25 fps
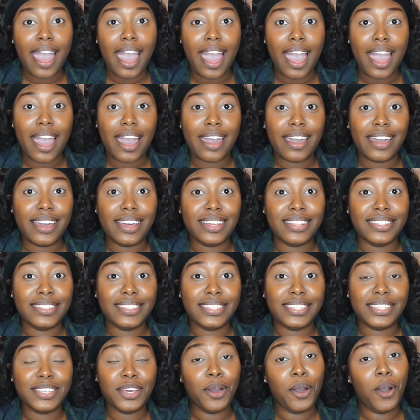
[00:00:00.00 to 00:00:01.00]

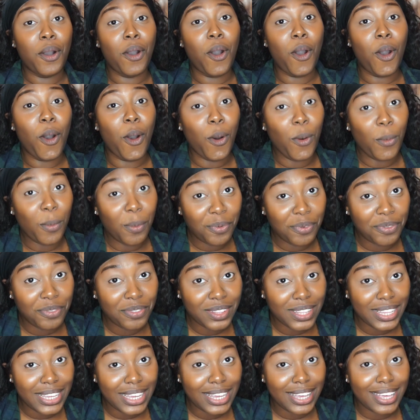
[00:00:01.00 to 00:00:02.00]
and
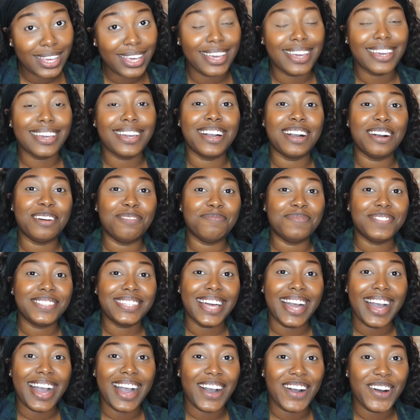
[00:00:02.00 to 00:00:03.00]
hopefully it comes
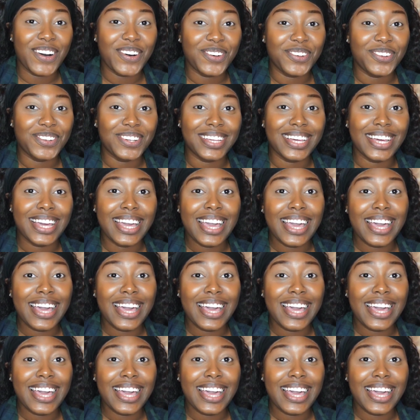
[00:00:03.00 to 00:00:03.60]
out